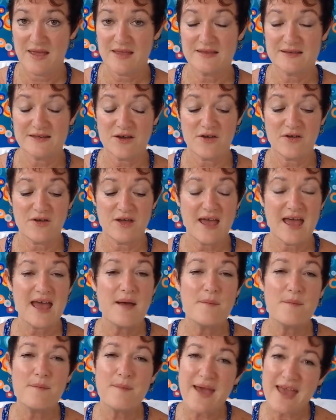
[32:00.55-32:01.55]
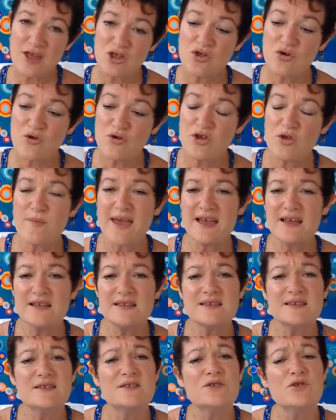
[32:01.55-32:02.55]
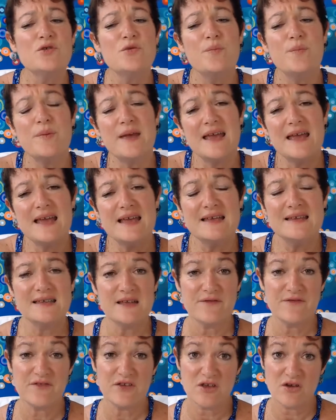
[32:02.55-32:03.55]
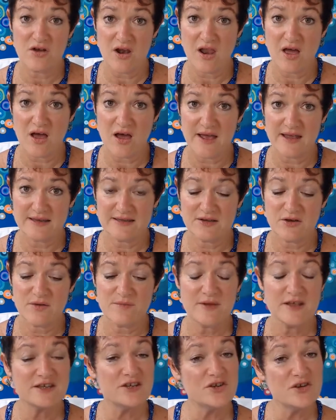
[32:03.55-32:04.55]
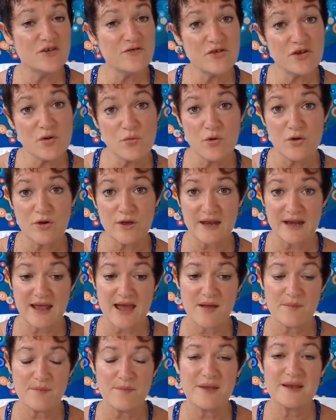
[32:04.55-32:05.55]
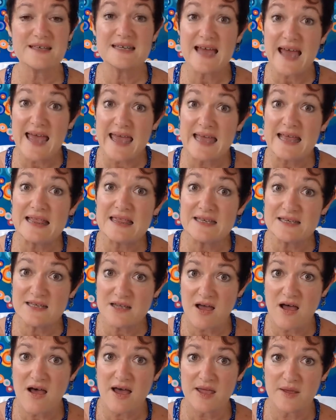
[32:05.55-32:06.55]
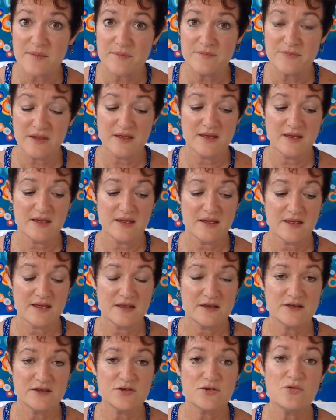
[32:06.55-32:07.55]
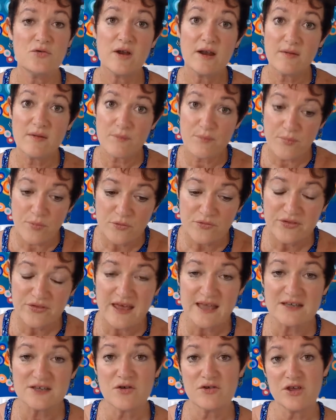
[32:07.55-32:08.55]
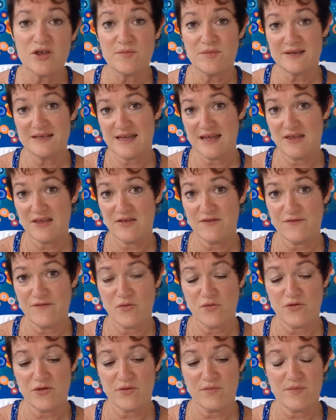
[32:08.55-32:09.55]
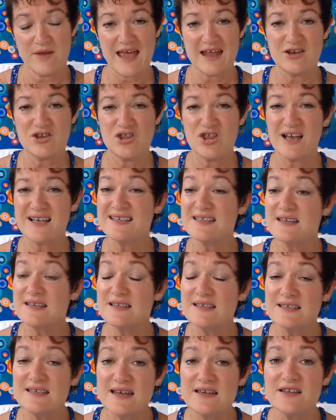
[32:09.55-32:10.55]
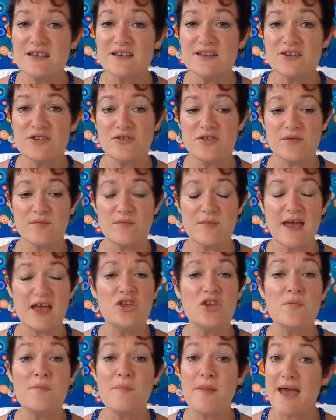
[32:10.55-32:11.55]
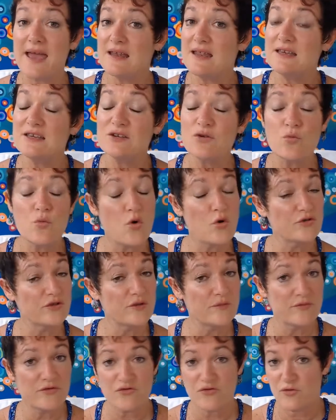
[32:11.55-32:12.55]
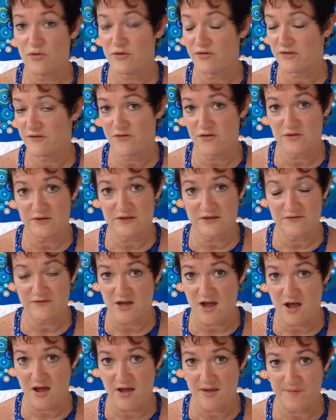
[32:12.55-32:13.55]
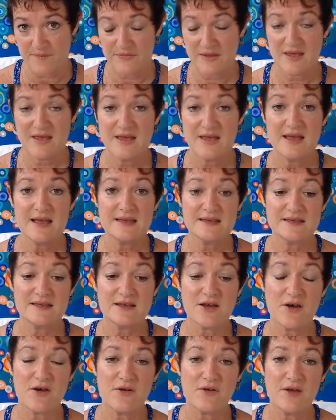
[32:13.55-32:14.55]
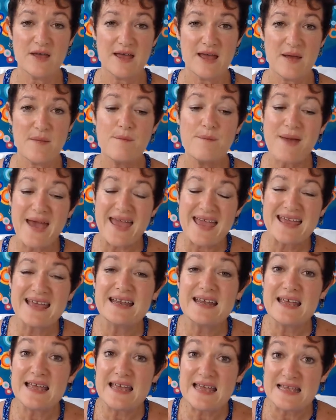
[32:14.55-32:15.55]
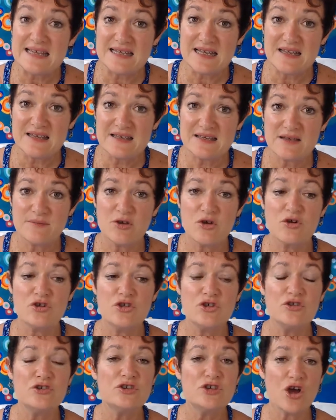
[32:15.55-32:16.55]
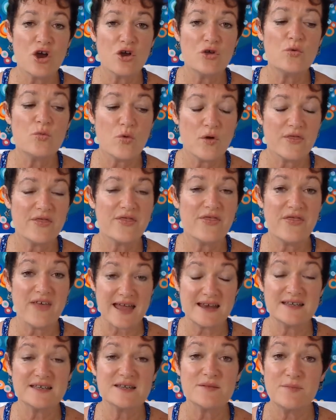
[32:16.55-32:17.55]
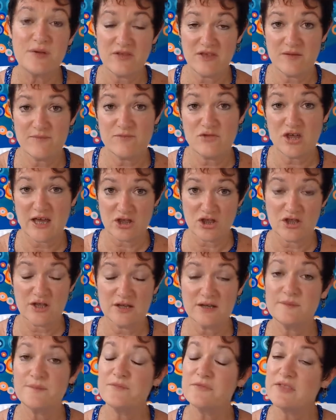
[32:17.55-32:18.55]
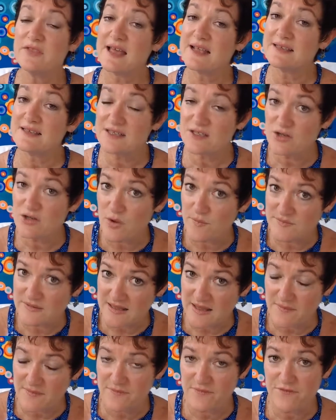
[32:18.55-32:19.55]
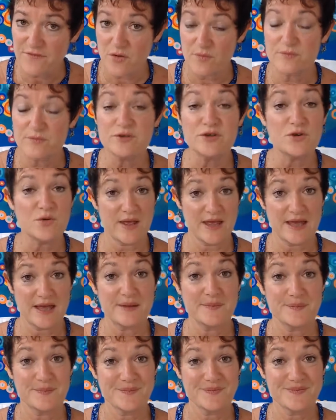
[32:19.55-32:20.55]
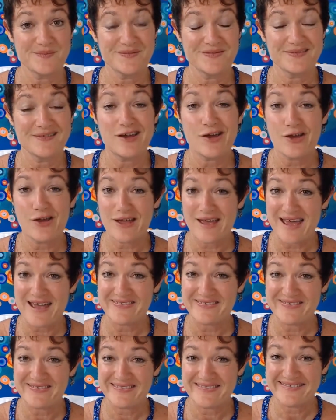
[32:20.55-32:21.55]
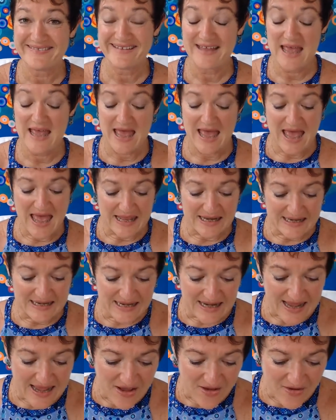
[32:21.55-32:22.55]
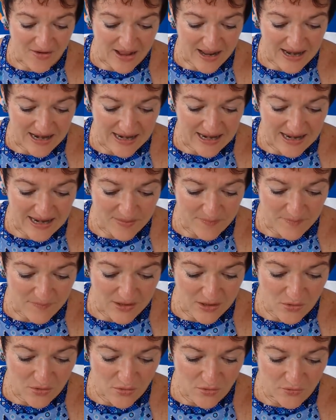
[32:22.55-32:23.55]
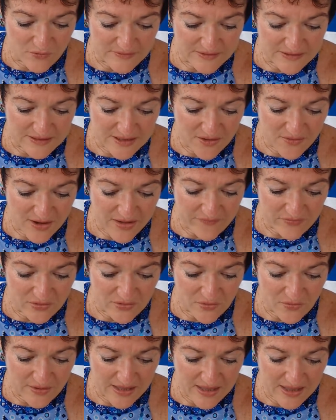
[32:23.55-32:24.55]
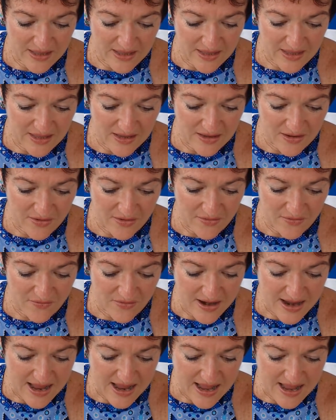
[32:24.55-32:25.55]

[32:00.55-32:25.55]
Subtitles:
So make sure make it super easy for your clients. So it means you've got to work it out, but take the time to put that document together for them and just send it to them, and you may need to walk them through it the first time. So make it easy, so because you don't want that to be the objection that stops them from doing it. Okay, now let me also have a look here.